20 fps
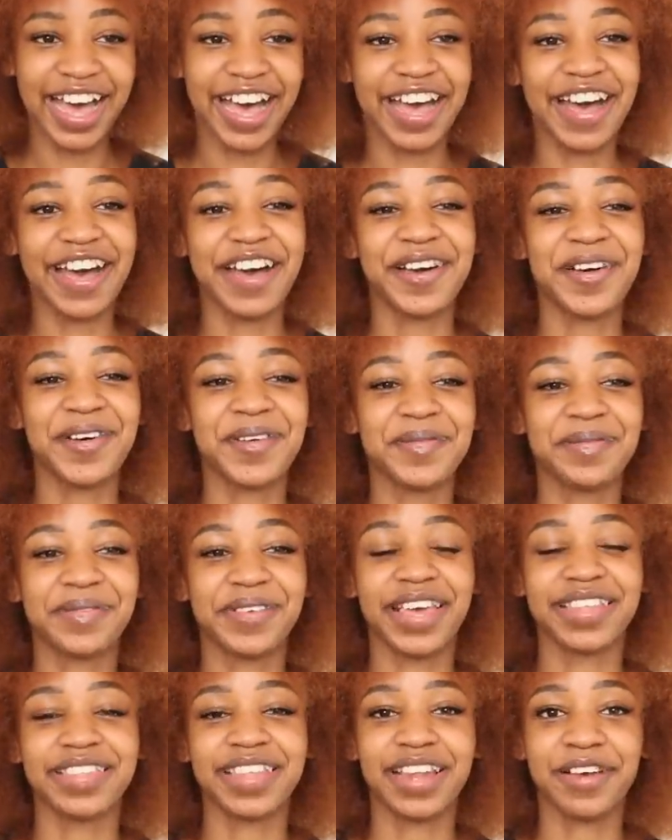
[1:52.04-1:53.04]

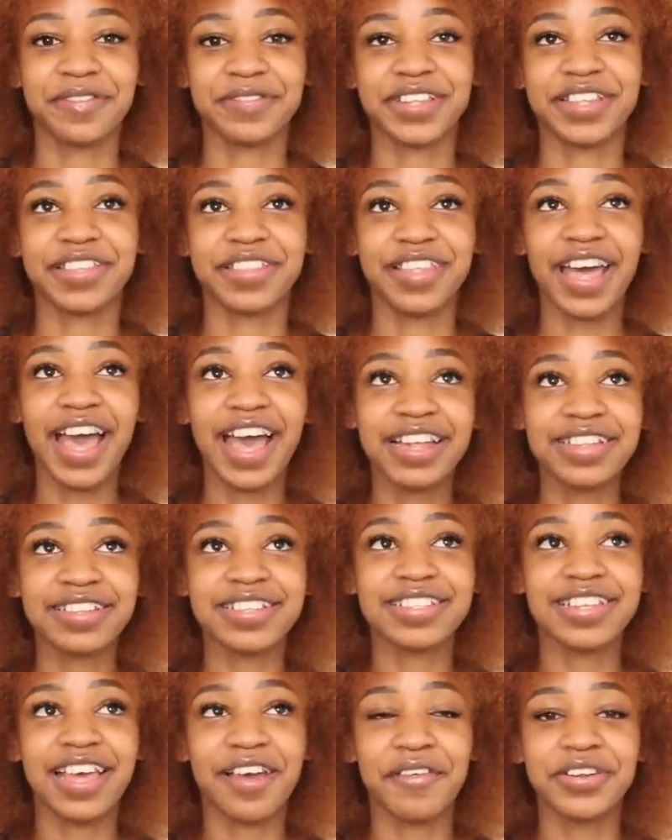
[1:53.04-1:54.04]
Um, and then after
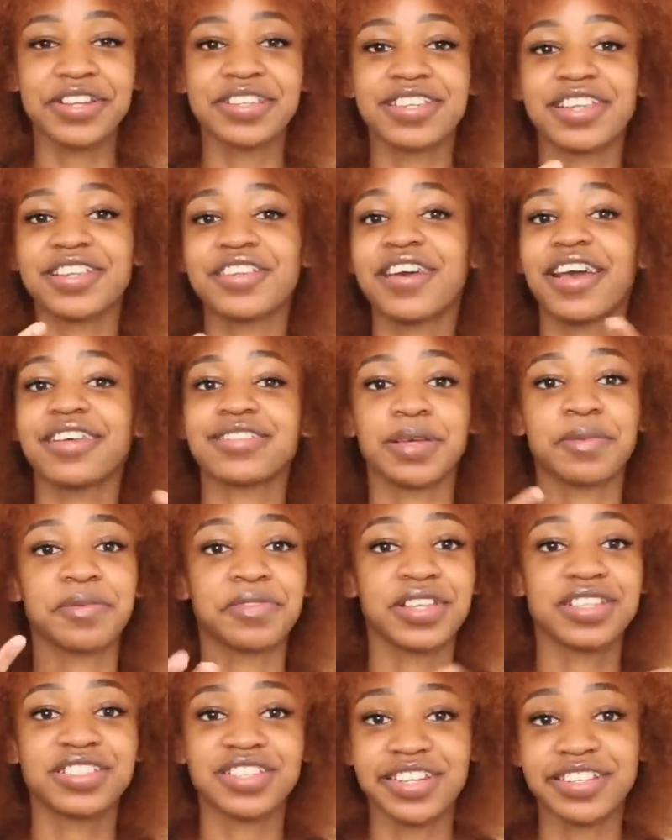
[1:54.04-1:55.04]
that, I want to tell you guys some
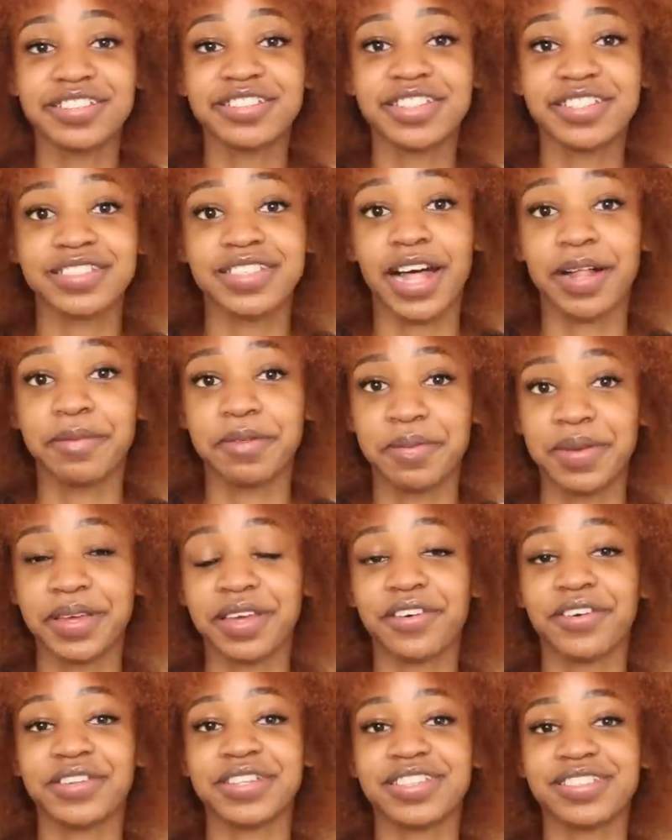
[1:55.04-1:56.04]
of the changes I'll be
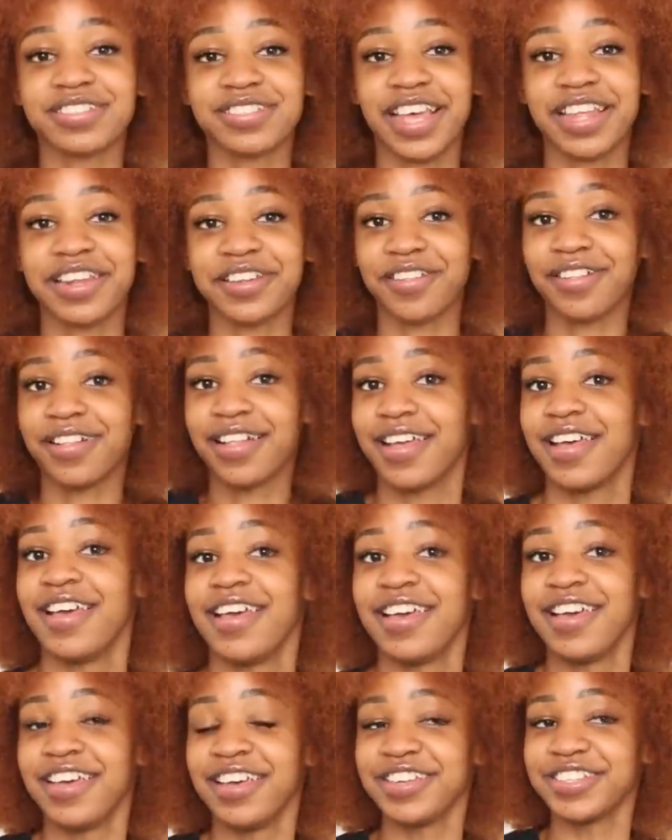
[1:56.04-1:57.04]
making on this channel.
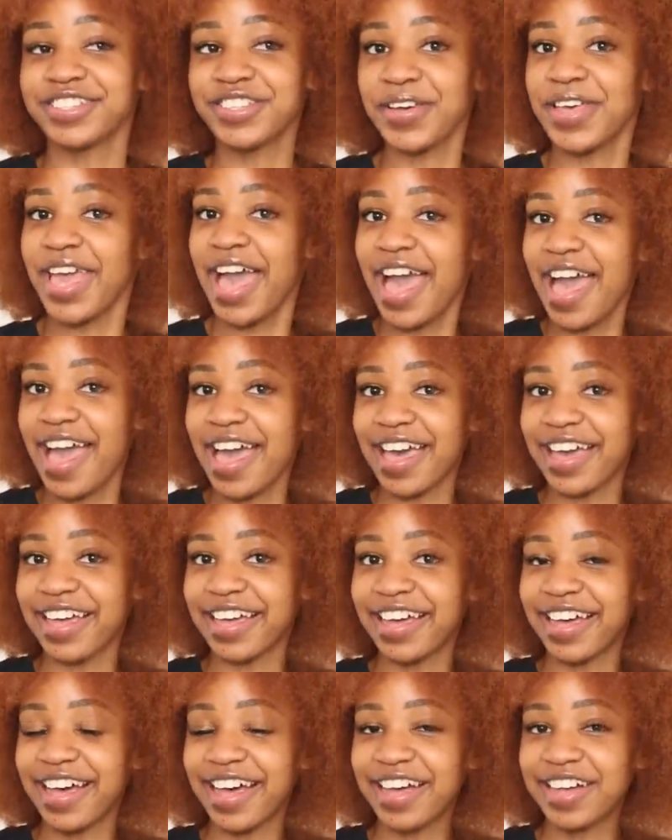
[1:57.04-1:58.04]
So yeah,
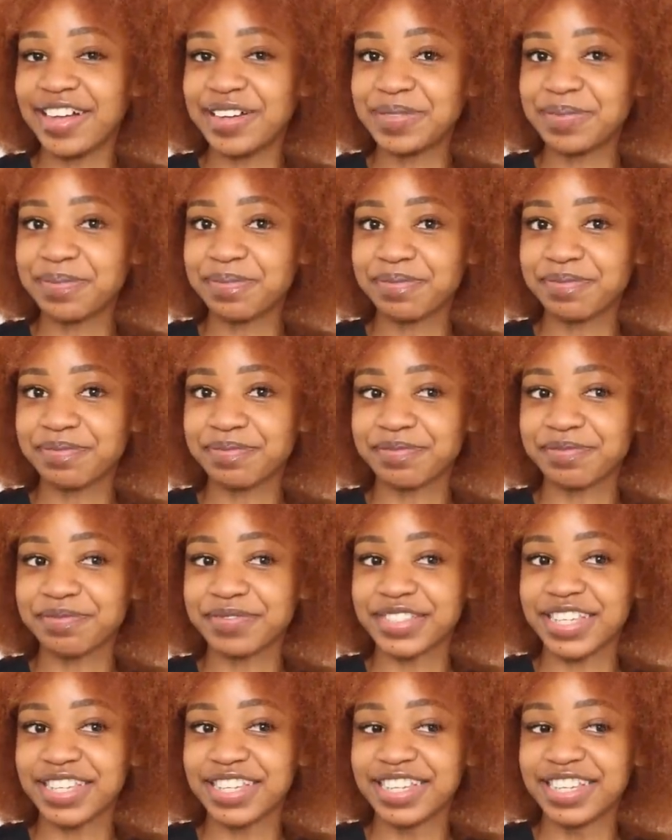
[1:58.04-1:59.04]
um,
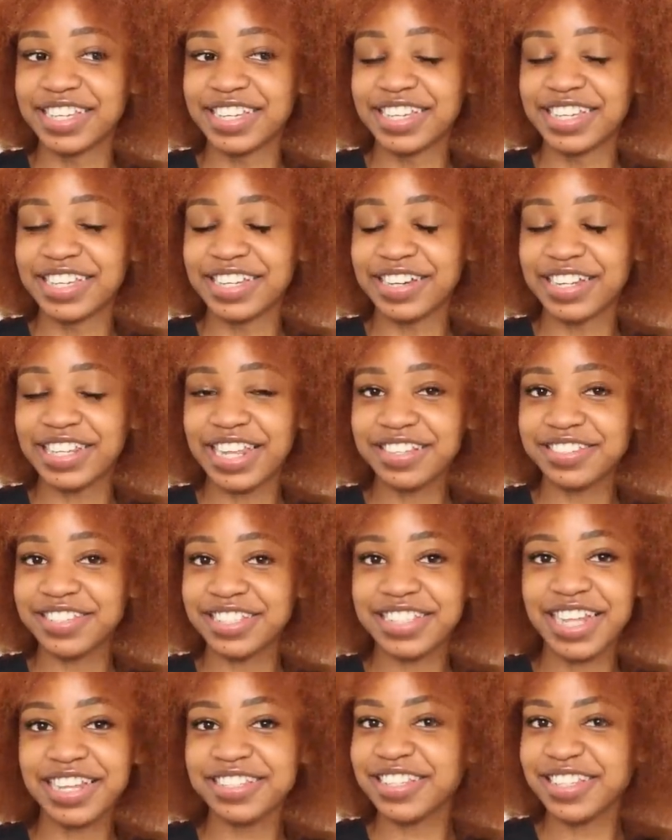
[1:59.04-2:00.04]

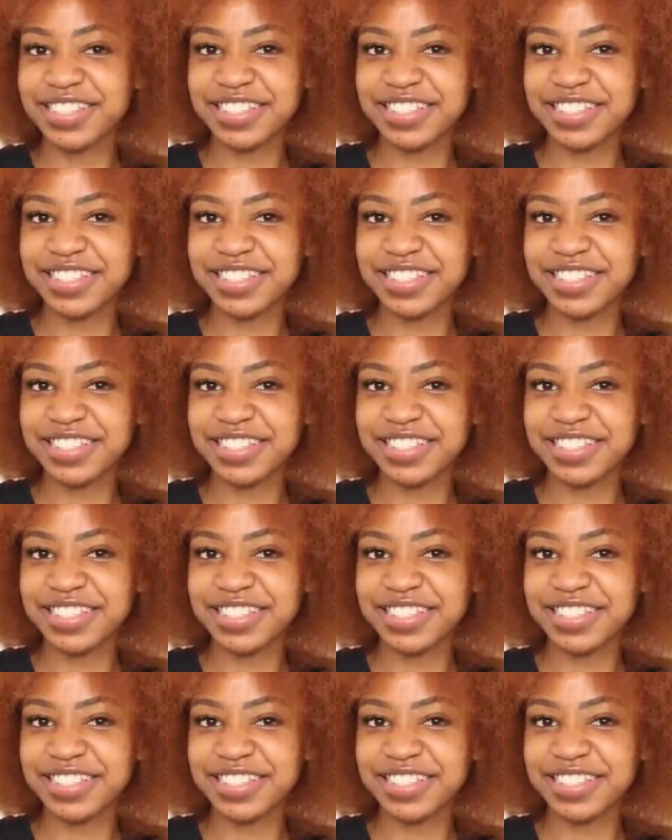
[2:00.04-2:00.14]
let's, let's